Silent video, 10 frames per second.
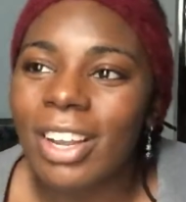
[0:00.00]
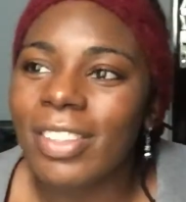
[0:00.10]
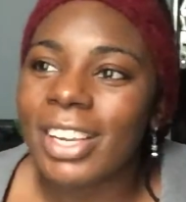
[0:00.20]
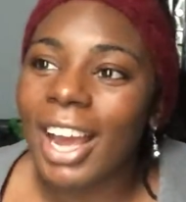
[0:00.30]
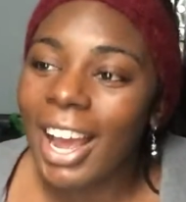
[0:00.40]

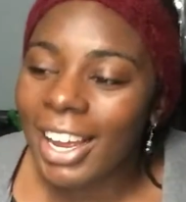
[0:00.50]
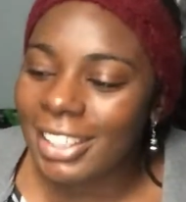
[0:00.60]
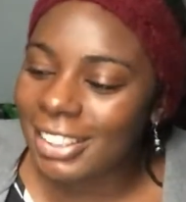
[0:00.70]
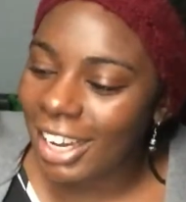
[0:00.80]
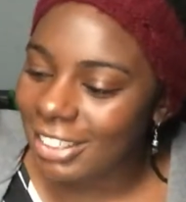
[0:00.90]
And the
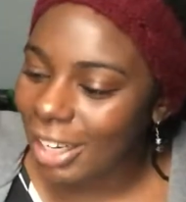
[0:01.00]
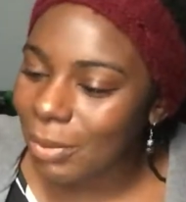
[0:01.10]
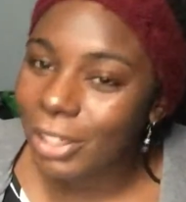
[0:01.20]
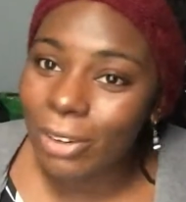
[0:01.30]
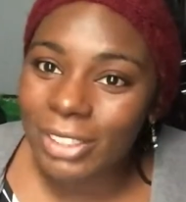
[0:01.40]
guys, as they
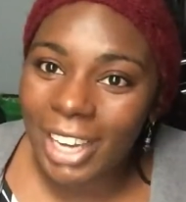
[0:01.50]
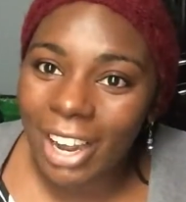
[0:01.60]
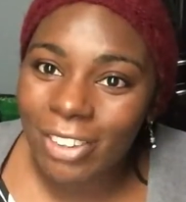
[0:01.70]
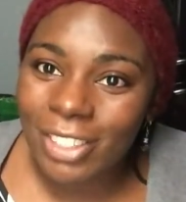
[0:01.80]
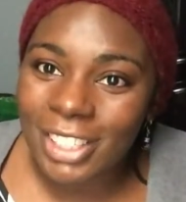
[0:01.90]
would go
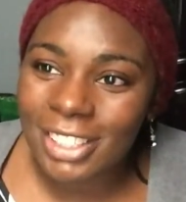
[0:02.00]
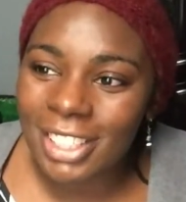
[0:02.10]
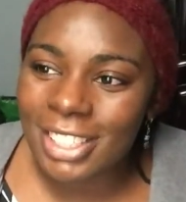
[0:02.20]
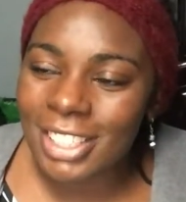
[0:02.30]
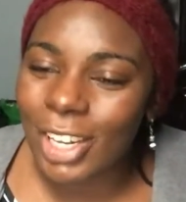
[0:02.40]
down
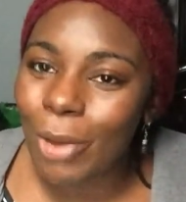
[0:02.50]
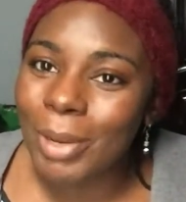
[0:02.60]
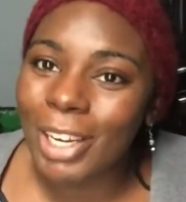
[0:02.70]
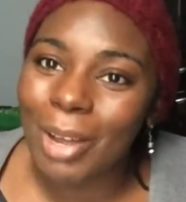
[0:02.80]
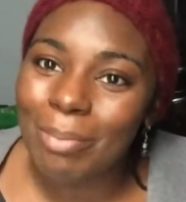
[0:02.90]
the slope
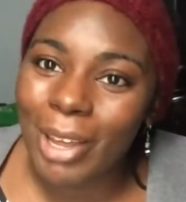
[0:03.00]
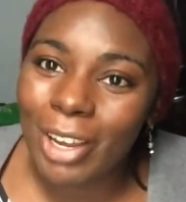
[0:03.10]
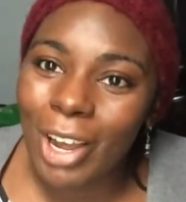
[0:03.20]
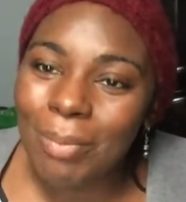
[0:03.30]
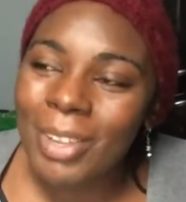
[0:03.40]
and come
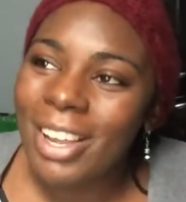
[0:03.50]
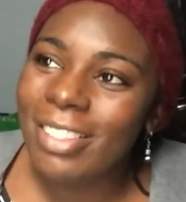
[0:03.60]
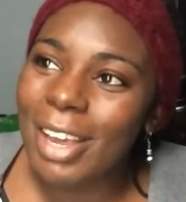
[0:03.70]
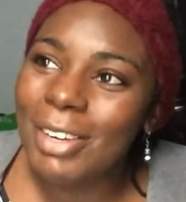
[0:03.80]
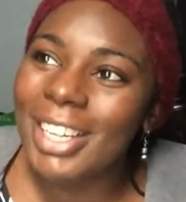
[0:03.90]
back up,
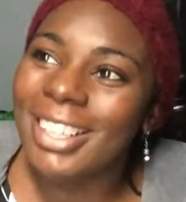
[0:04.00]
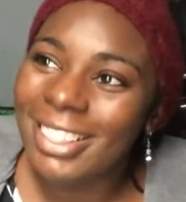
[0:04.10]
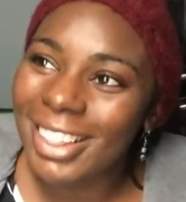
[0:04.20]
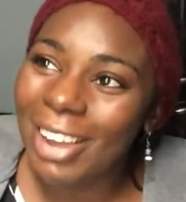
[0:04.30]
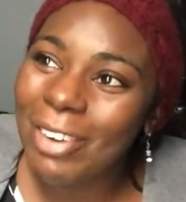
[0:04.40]

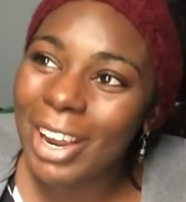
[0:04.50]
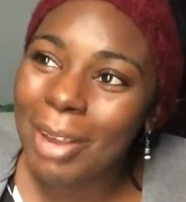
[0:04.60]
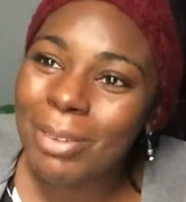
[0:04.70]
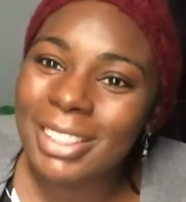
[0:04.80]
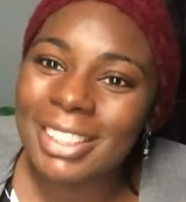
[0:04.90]
they were
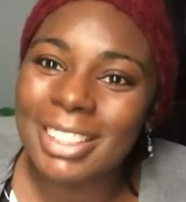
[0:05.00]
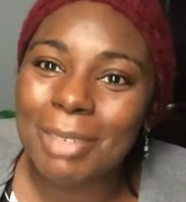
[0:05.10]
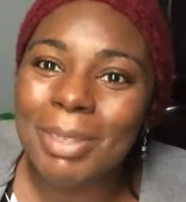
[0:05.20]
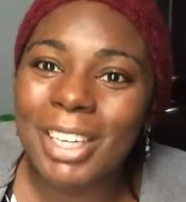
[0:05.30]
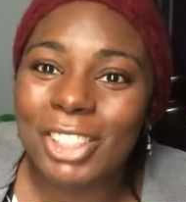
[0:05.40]
able to
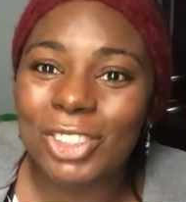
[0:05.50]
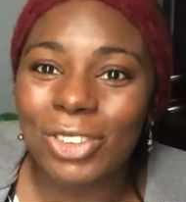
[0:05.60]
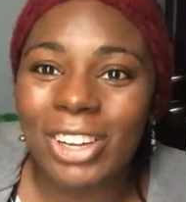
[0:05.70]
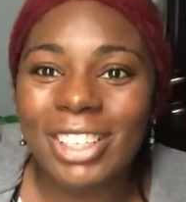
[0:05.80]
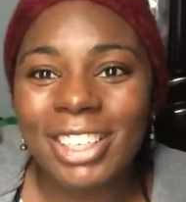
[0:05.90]
see me like
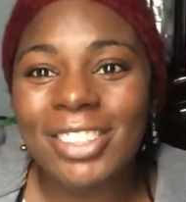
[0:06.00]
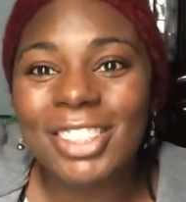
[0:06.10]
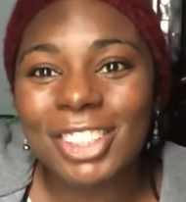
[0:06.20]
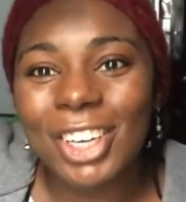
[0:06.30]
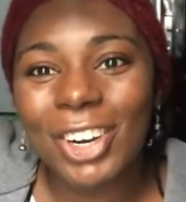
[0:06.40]
struggling in the
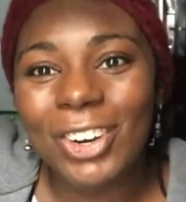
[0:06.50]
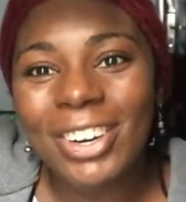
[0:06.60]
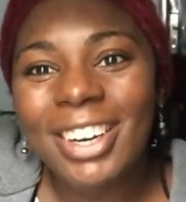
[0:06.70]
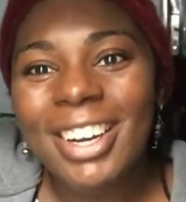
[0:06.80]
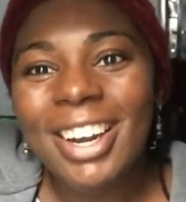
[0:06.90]
snow.